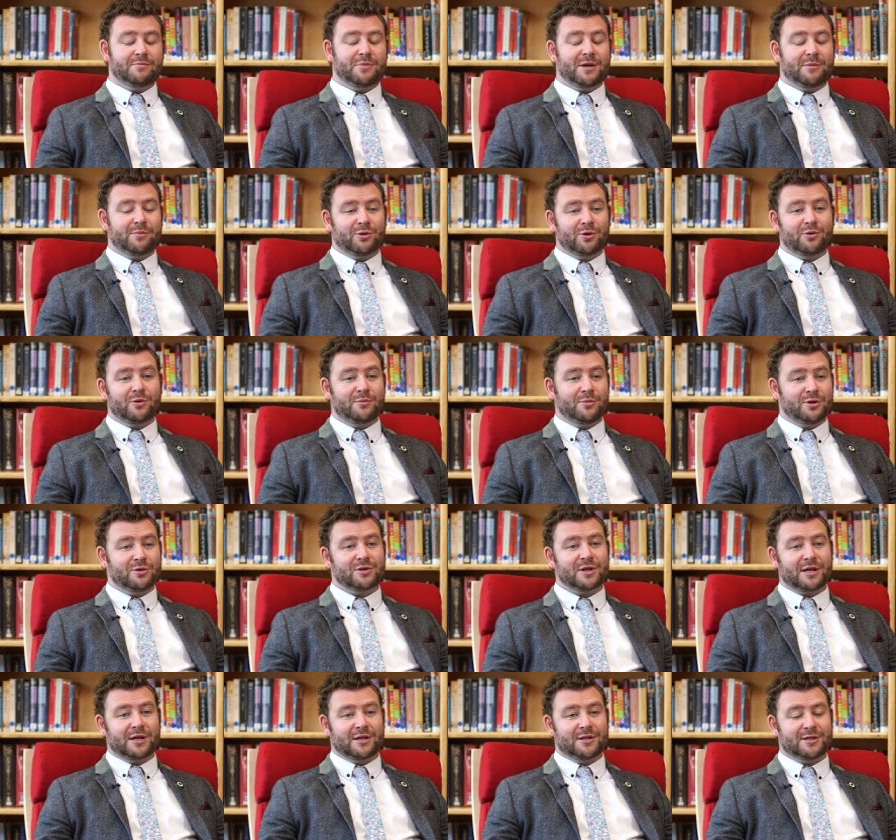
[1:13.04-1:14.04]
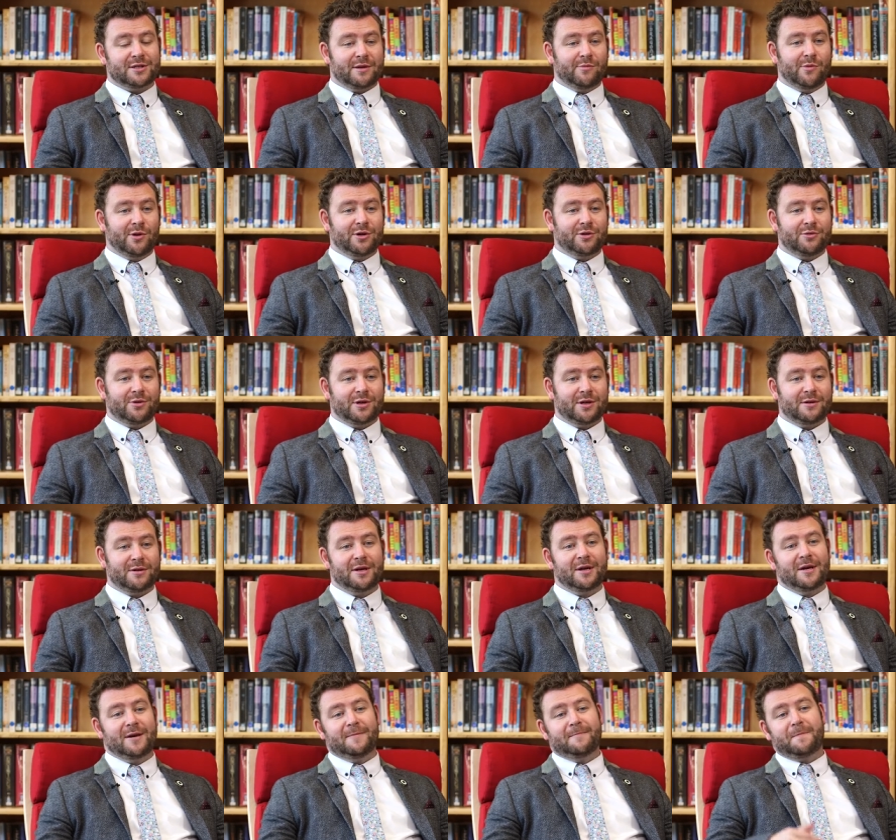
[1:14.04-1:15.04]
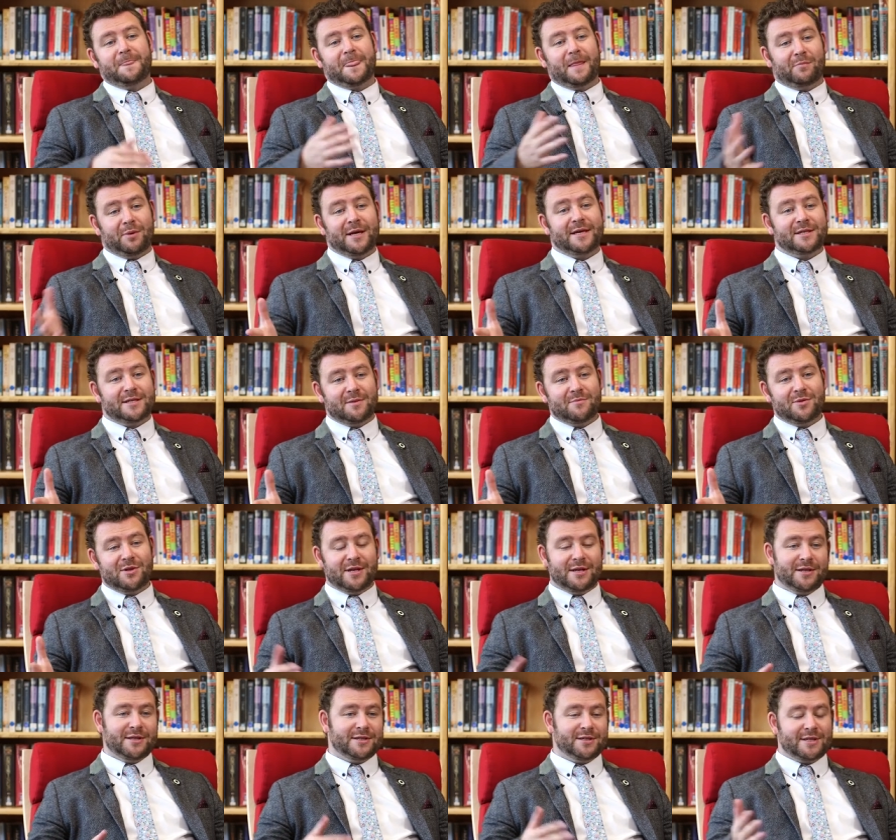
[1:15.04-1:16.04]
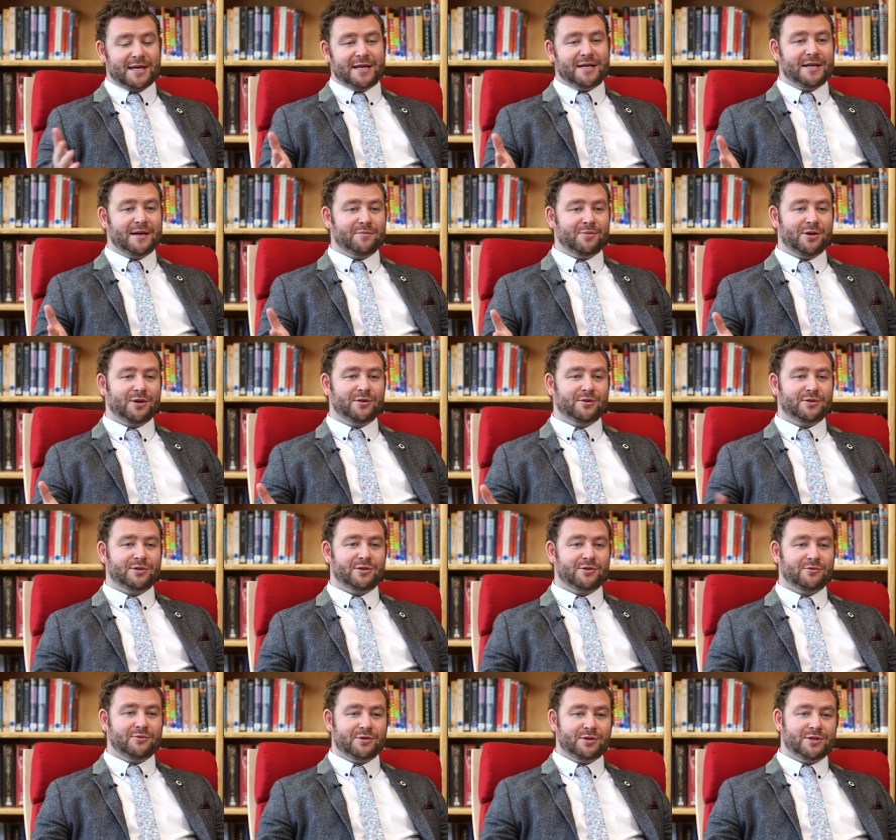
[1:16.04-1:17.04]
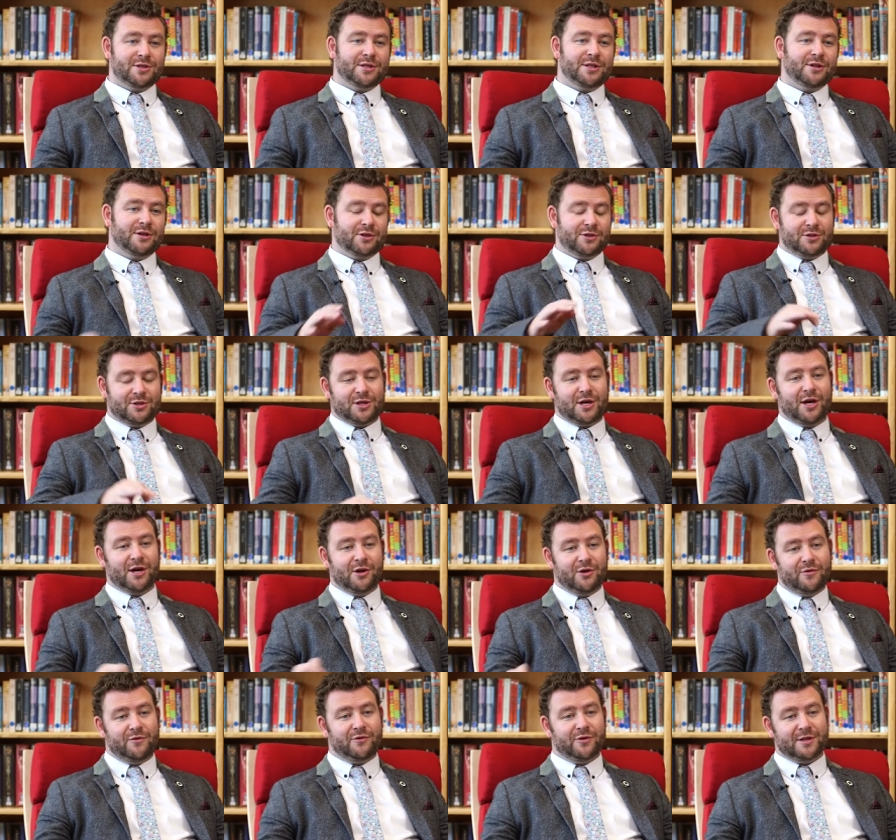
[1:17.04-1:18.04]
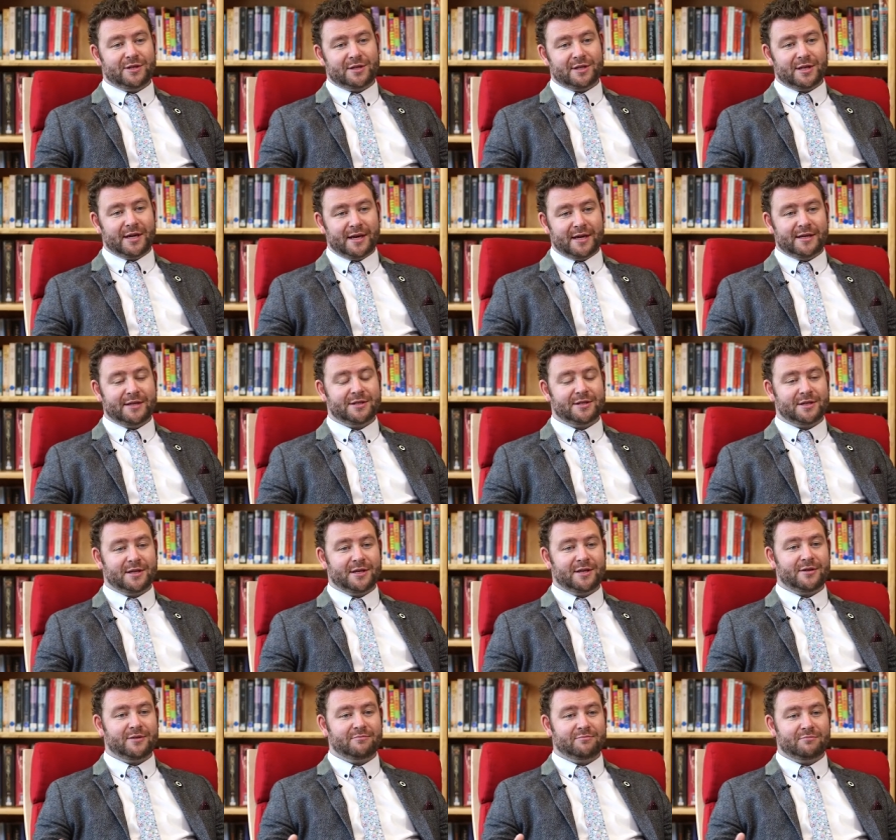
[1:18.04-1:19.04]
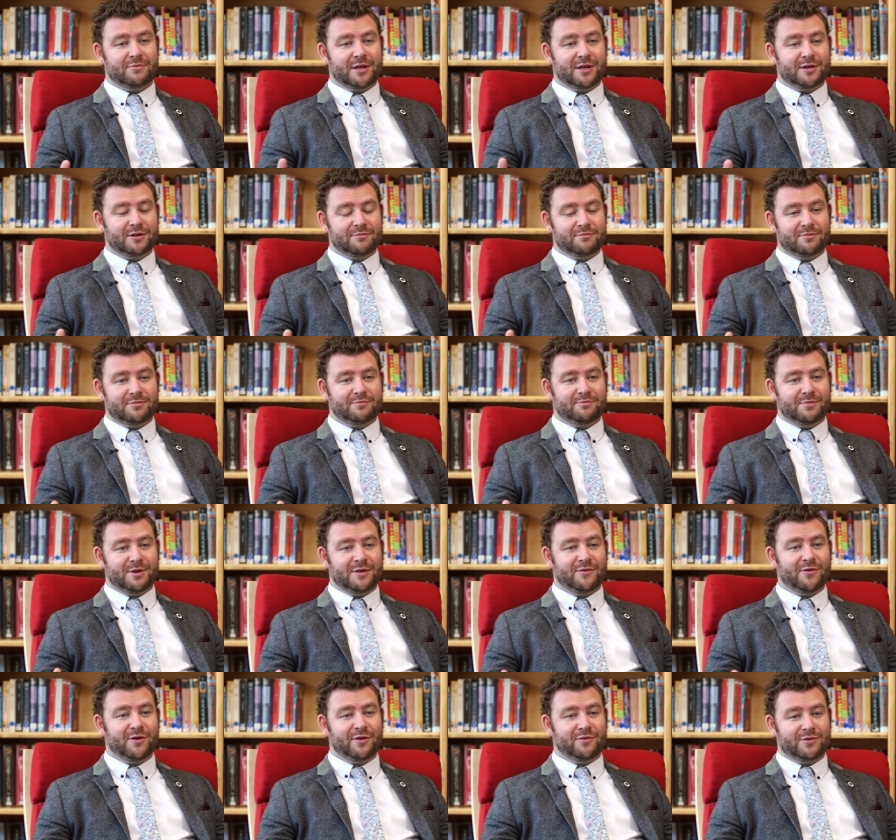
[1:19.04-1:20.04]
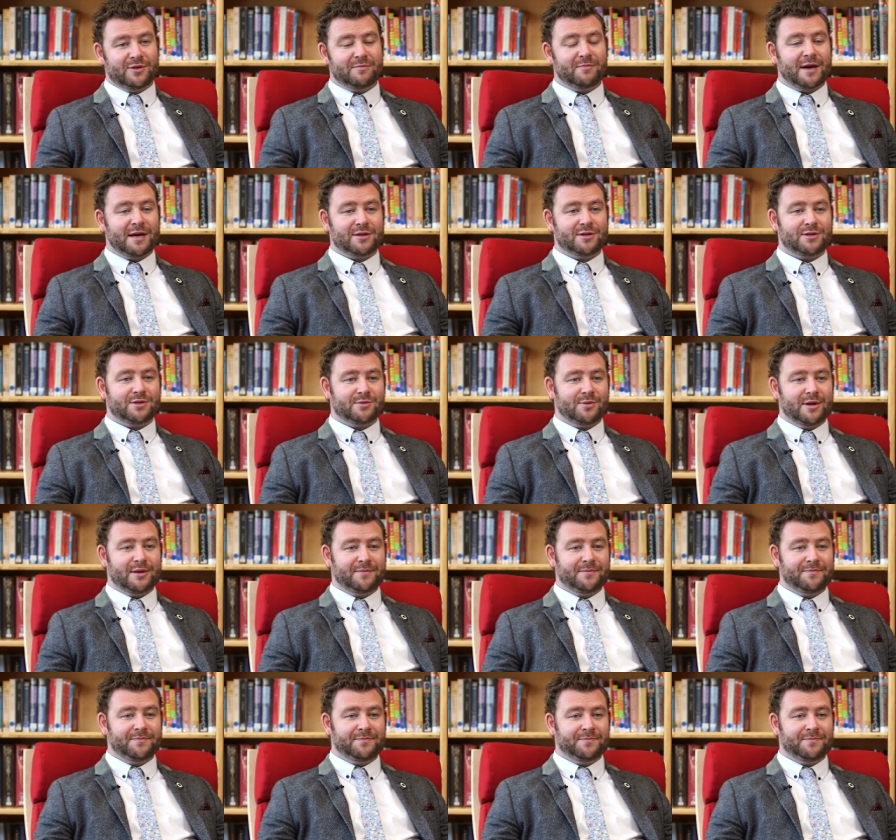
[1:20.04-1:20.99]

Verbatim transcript: people who are musical as someone who can play something in a stand-up, they also see that tie over into that, into they can be involved in maths as well.